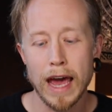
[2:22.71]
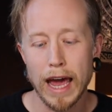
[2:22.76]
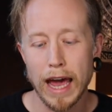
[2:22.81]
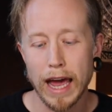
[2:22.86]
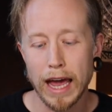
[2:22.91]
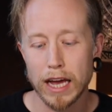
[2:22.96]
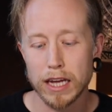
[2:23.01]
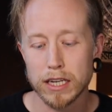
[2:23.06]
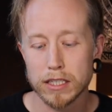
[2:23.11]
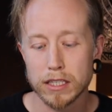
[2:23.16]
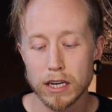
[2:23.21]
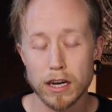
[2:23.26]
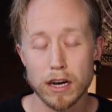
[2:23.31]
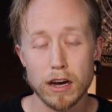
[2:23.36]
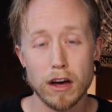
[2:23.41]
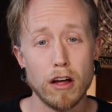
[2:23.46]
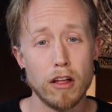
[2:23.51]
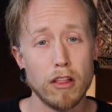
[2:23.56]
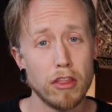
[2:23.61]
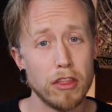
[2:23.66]
And
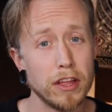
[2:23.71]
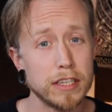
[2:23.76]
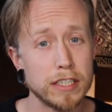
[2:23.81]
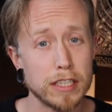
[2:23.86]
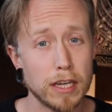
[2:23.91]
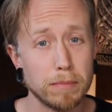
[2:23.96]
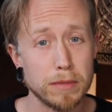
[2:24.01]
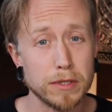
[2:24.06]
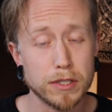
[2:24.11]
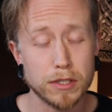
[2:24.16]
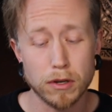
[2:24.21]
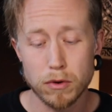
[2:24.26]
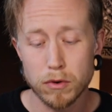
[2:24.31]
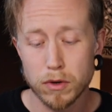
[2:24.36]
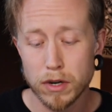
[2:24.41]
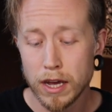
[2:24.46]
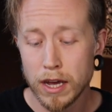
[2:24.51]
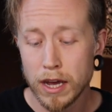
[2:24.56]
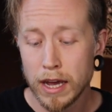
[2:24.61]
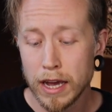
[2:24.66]
uh, this
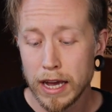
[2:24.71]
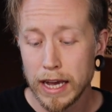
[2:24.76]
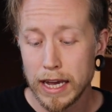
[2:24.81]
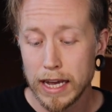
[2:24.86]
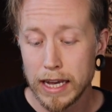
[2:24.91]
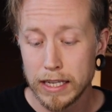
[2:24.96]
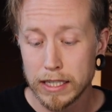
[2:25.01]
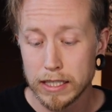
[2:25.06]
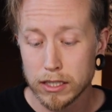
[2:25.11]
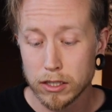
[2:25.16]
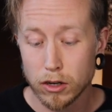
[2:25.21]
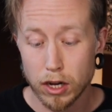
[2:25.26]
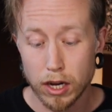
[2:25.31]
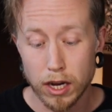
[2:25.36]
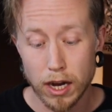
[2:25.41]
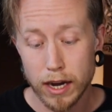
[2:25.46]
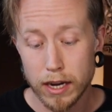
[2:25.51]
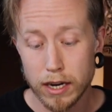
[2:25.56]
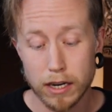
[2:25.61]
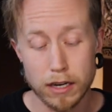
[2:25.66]
episode is
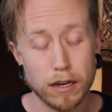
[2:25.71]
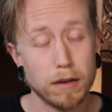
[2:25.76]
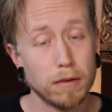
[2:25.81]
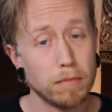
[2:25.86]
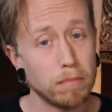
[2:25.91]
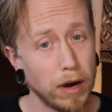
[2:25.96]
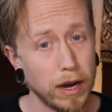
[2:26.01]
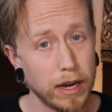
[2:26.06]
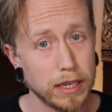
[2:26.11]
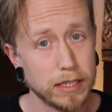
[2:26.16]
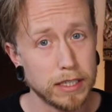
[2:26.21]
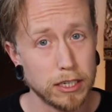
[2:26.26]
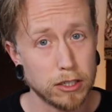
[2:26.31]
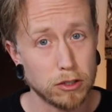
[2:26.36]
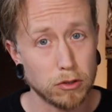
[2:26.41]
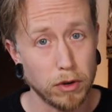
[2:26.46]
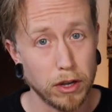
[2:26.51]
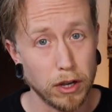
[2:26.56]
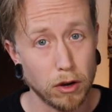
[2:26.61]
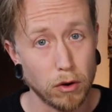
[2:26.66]
guided by a
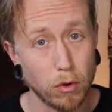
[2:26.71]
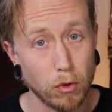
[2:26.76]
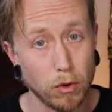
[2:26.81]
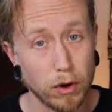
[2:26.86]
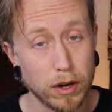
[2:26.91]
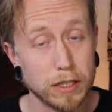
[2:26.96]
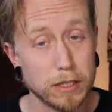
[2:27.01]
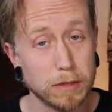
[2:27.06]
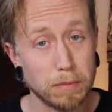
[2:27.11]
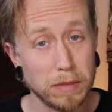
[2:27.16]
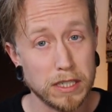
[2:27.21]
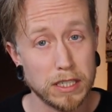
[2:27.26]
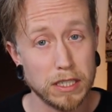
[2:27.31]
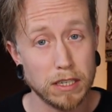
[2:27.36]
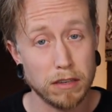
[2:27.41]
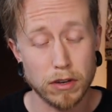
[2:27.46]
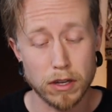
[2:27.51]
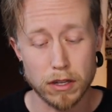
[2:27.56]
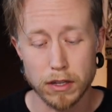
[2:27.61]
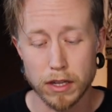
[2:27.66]
central inquiry
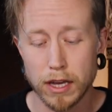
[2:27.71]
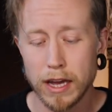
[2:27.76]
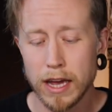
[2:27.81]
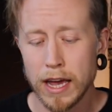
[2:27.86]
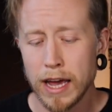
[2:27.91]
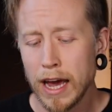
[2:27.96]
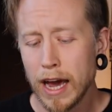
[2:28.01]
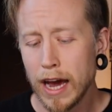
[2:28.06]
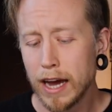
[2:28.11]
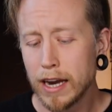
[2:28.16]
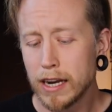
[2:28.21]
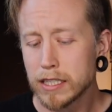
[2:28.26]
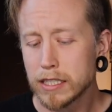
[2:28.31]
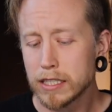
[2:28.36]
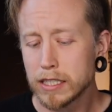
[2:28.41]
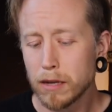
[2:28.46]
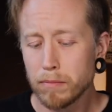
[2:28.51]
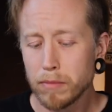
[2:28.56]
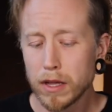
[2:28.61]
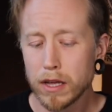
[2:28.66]
specifically, and it's
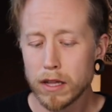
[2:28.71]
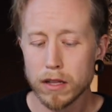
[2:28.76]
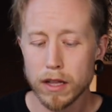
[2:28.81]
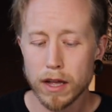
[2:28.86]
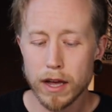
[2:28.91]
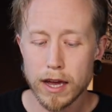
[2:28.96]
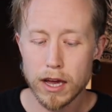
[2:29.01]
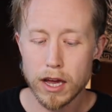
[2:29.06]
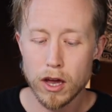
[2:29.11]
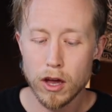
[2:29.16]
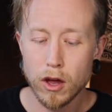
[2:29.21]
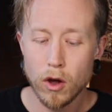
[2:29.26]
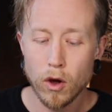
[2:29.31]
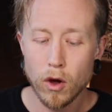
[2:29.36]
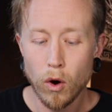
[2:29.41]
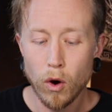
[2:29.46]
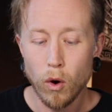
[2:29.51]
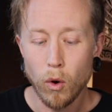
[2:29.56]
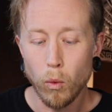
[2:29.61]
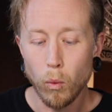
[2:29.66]
something like
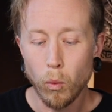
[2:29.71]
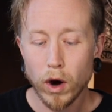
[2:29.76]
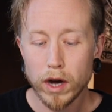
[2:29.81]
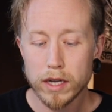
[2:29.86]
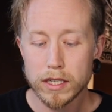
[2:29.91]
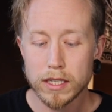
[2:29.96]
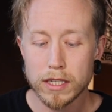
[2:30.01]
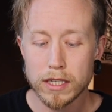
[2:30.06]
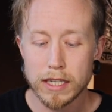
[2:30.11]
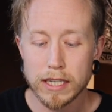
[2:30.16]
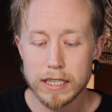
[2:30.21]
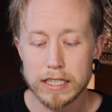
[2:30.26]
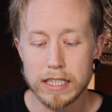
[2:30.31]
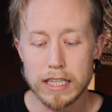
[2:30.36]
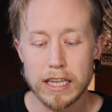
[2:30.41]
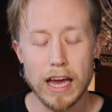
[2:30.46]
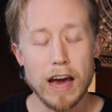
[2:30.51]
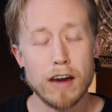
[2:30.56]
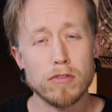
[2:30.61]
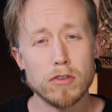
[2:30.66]
what is
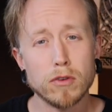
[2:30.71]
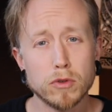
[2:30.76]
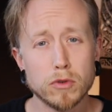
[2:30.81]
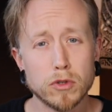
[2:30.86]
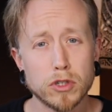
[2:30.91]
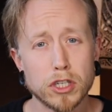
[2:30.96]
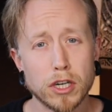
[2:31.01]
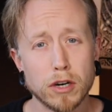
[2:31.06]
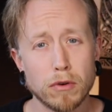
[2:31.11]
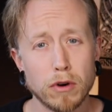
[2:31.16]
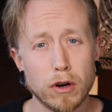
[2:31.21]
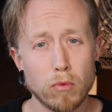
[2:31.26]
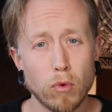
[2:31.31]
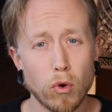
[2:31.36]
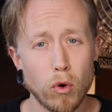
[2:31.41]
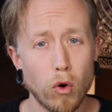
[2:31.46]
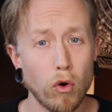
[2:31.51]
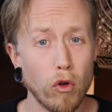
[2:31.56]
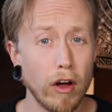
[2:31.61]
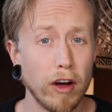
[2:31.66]
the evolutionary
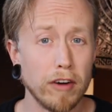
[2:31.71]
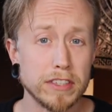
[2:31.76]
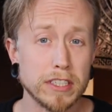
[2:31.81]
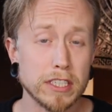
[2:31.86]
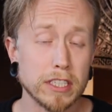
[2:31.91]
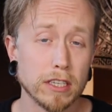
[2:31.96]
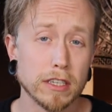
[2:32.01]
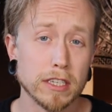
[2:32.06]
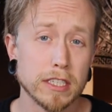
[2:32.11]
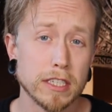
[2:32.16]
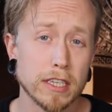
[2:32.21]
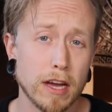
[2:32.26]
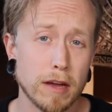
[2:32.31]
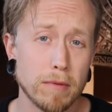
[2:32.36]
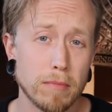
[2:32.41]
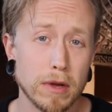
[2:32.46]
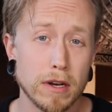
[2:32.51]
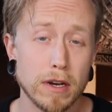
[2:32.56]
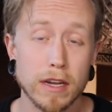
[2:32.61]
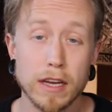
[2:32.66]
role of
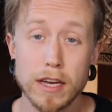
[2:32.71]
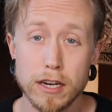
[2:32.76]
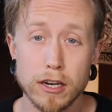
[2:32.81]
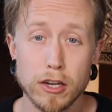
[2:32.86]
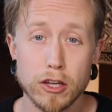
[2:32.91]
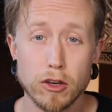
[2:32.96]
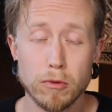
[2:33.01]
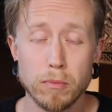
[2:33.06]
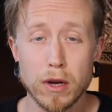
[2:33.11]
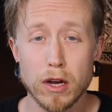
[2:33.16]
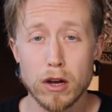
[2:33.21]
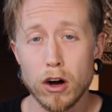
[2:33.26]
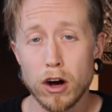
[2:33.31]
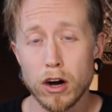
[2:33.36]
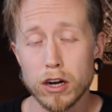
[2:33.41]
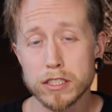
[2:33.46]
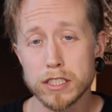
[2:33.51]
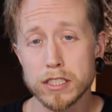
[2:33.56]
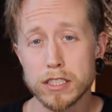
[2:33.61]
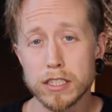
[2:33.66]
psilocybin in human
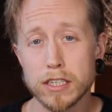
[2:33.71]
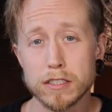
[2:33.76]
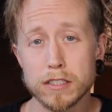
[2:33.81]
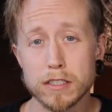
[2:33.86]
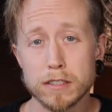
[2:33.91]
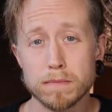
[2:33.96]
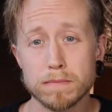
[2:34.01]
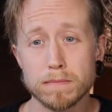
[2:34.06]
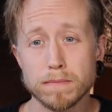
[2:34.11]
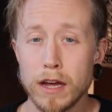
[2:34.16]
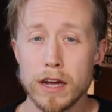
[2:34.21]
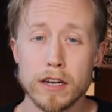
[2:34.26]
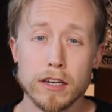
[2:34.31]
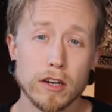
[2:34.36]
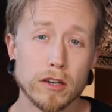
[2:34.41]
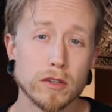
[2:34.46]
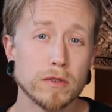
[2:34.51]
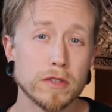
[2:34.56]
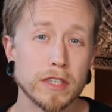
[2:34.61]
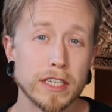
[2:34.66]
consciousness?
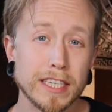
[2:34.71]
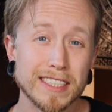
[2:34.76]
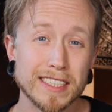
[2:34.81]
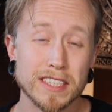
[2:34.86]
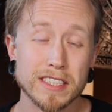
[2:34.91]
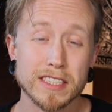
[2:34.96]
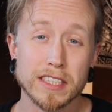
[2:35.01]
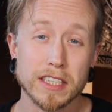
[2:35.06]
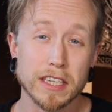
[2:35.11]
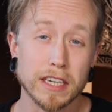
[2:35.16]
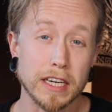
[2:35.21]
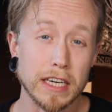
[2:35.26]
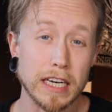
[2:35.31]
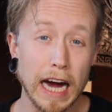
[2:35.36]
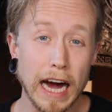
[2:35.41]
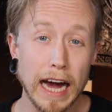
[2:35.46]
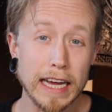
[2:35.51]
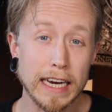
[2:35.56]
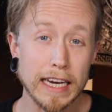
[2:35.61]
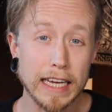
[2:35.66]
Not only is this the
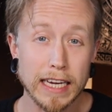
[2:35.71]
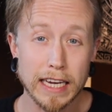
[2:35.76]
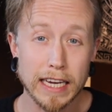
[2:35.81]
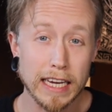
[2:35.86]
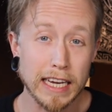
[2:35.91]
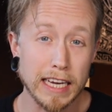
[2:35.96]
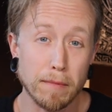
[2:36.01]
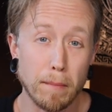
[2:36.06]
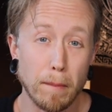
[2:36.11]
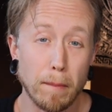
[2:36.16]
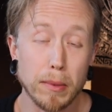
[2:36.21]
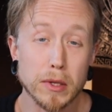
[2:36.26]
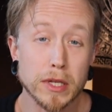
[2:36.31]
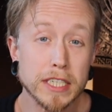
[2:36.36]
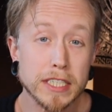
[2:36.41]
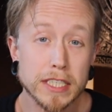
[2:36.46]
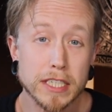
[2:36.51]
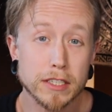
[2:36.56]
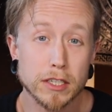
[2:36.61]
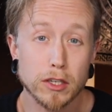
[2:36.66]
guiding
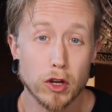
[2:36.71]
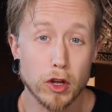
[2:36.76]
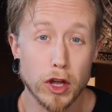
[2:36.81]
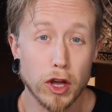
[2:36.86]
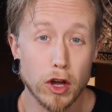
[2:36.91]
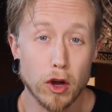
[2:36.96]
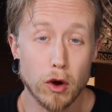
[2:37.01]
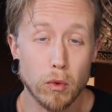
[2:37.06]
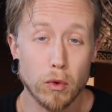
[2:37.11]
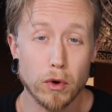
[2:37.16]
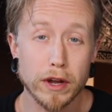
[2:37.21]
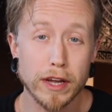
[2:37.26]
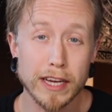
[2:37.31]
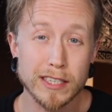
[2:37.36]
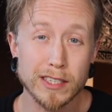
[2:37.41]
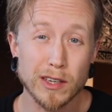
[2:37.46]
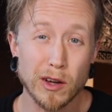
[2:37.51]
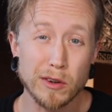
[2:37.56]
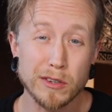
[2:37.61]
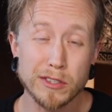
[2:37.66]
implicit inquiry,
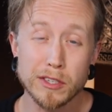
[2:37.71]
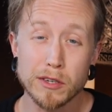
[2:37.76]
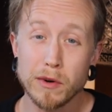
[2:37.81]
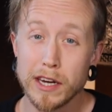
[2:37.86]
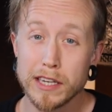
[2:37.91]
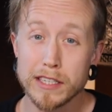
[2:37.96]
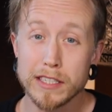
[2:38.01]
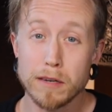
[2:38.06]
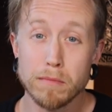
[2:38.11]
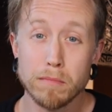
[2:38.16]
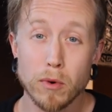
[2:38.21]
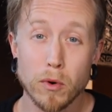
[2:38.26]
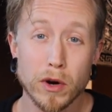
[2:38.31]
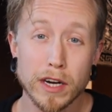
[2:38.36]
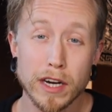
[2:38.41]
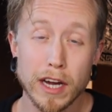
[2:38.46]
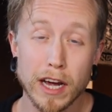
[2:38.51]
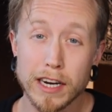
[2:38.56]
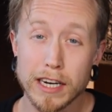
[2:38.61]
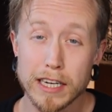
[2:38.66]
it's also at some
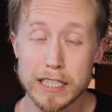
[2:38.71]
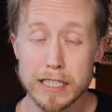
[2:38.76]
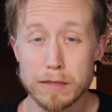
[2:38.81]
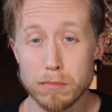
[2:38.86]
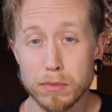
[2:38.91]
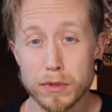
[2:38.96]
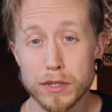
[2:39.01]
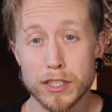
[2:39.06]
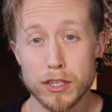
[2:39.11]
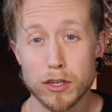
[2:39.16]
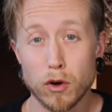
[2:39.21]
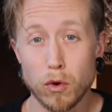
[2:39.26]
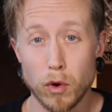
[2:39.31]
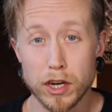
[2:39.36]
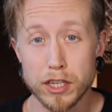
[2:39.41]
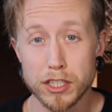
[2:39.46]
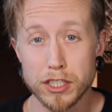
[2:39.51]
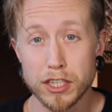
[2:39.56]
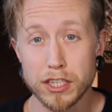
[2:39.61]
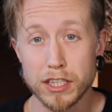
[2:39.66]
point an explicit
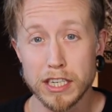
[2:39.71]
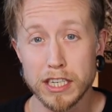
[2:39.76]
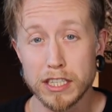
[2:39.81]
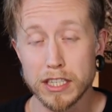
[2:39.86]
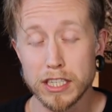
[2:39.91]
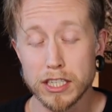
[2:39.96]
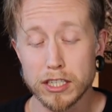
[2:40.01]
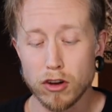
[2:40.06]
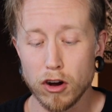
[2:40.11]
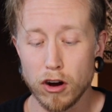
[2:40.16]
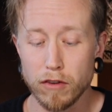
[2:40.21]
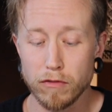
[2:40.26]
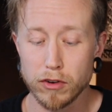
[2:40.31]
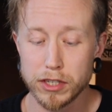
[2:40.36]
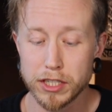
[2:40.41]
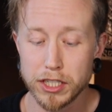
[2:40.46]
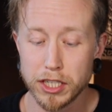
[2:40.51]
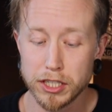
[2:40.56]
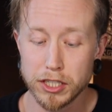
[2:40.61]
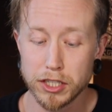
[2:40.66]
question in this
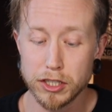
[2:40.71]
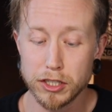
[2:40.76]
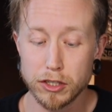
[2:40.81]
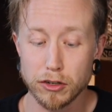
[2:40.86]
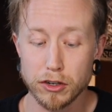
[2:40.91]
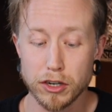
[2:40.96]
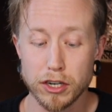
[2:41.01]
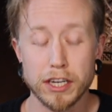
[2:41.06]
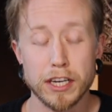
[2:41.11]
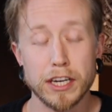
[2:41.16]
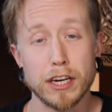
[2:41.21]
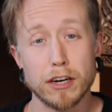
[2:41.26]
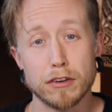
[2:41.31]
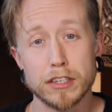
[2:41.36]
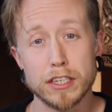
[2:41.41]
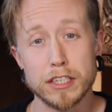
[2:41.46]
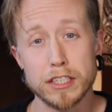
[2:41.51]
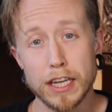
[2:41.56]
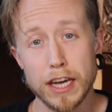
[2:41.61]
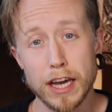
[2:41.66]
conversation you're going to hear
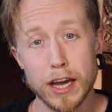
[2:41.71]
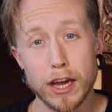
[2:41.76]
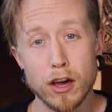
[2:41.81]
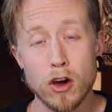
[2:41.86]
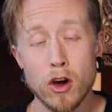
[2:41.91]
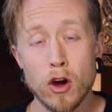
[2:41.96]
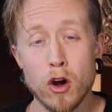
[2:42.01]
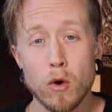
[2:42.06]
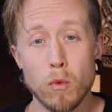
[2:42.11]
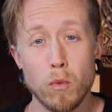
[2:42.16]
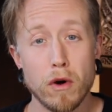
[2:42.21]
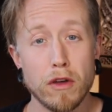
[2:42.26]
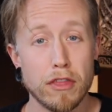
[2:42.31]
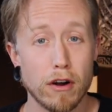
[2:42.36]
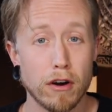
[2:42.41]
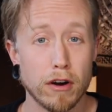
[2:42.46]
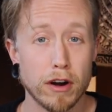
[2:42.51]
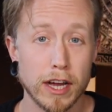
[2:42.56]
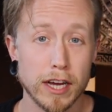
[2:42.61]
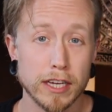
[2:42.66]
today with
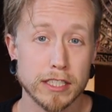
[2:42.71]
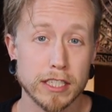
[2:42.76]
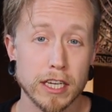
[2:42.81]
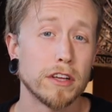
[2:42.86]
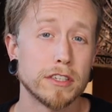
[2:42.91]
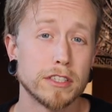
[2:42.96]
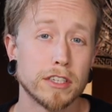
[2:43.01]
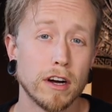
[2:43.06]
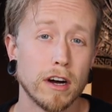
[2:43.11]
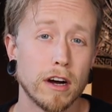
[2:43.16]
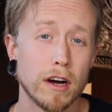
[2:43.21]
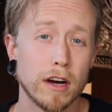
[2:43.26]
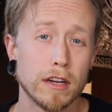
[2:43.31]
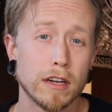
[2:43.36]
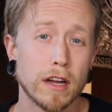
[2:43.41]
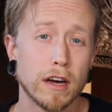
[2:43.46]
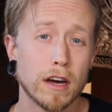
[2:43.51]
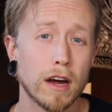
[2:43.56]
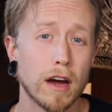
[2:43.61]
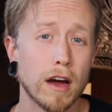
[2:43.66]
our guest, Jahan
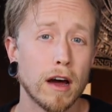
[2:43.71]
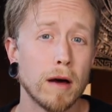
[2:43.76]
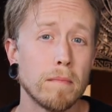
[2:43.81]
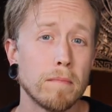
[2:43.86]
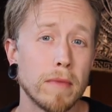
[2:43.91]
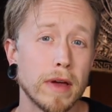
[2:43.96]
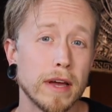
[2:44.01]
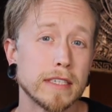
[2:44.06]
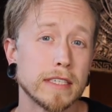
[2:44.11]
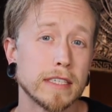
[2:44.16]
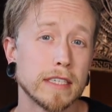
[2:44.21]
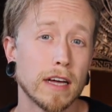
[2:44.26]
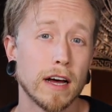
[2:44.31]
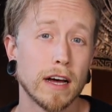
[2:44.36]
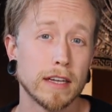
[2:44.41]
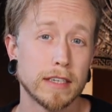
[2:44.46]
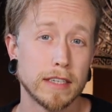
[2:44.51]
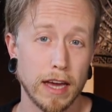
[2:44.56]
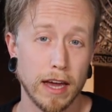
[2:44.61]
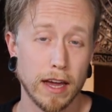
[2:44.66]

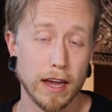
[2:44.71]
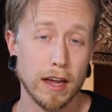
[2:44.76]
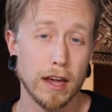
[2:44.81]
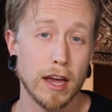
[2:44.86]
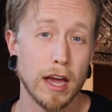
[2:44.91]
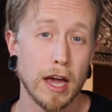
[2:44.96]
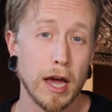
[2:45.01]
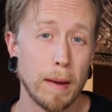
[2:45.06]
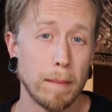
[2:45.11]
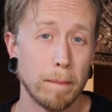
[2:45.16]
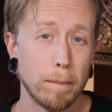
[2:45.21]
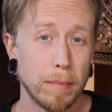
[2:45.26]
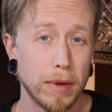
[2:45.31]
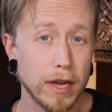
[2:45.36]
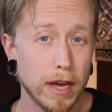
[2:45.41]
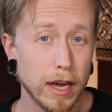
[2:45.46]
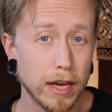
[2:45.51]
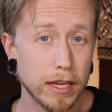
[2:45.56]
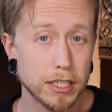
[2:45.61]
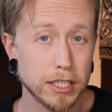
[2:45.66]
Khamsehzadeh,
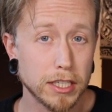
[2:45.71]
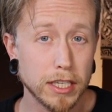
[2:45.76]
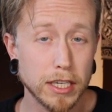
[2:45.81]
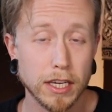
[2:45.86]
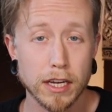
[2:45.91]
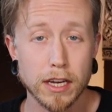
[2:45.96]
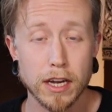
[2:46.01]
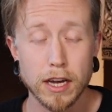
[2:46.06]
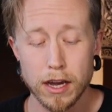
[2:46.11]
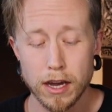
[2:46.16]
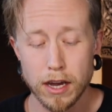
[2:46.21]
PhD.